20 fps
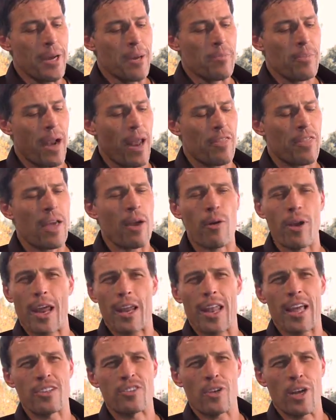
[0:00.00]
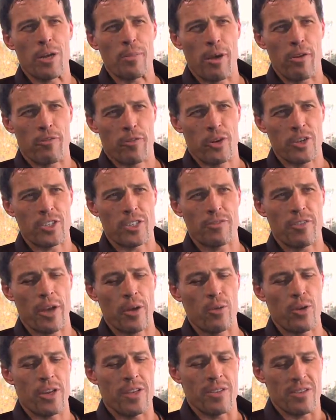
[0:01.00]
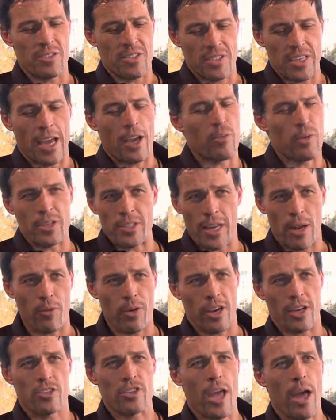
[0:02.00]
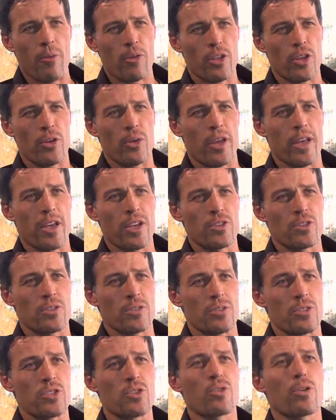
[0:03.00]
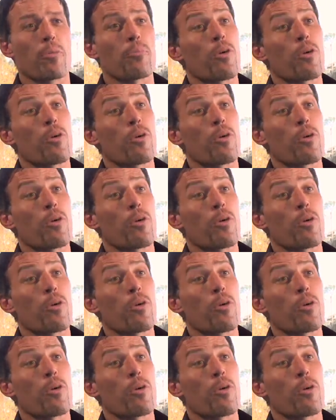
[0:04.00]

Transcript: But I think what I'd like to talk about first, if I would, and the second reason I want to chat with you, is your